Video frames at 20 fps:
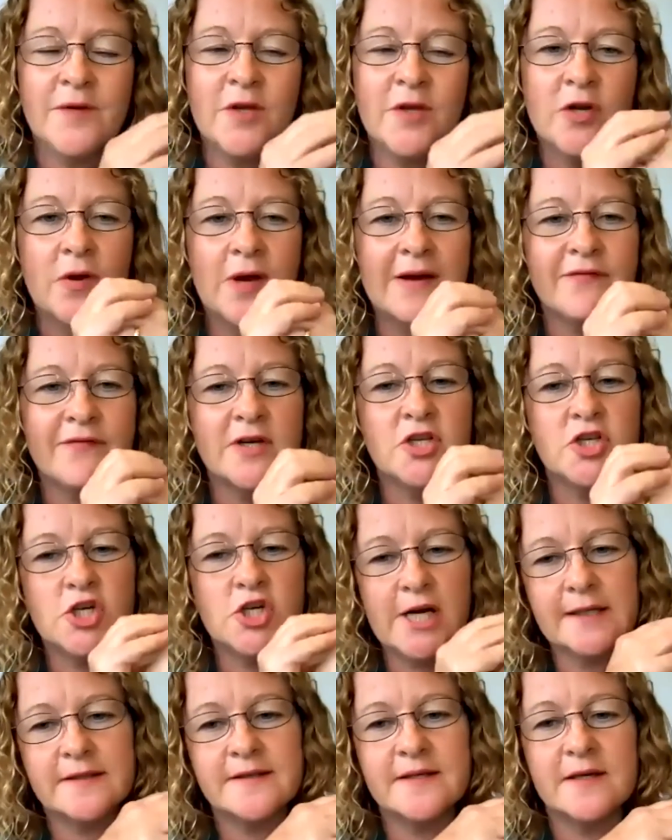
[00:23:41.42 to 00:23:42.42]
you know, have I
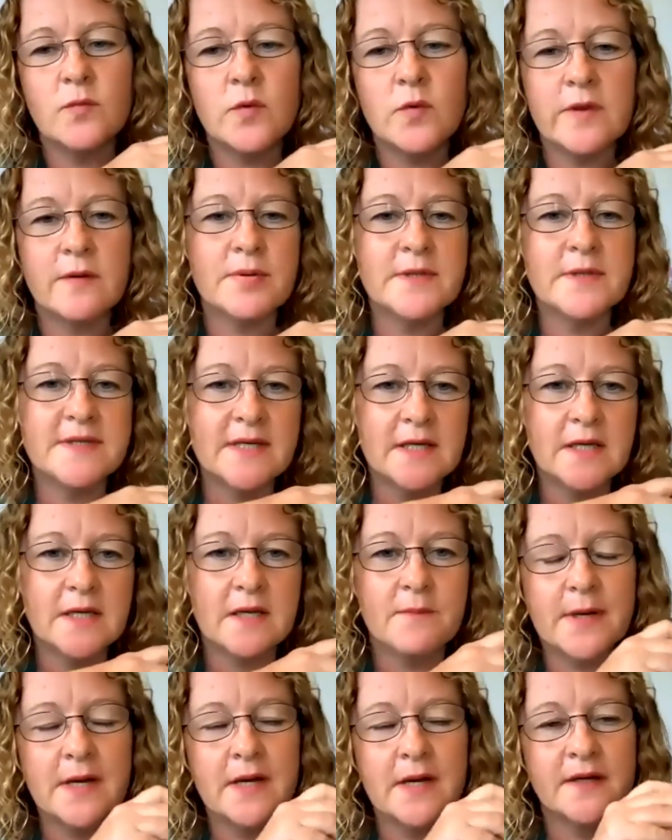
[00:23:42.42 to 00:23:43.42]
checked in with a
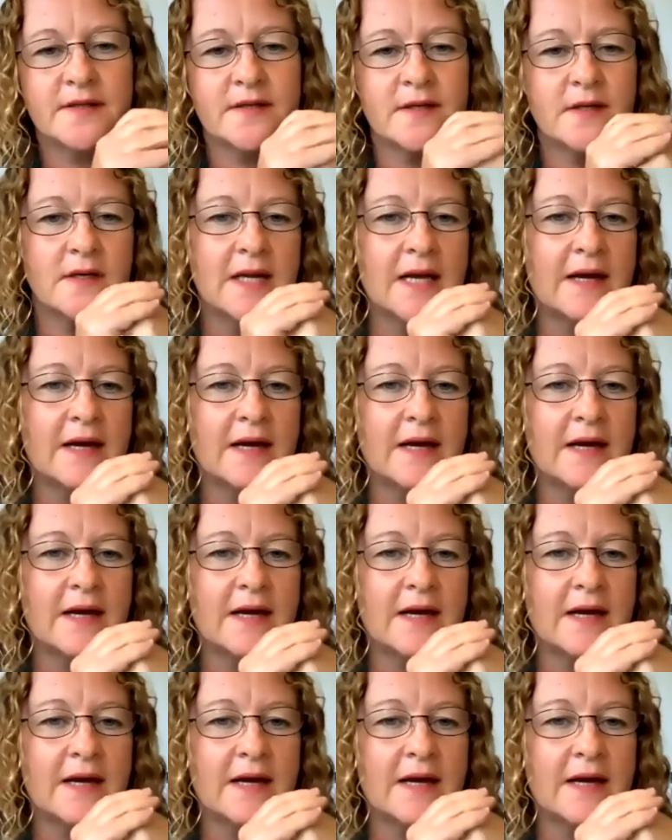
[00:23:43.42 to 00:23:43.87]
particular person?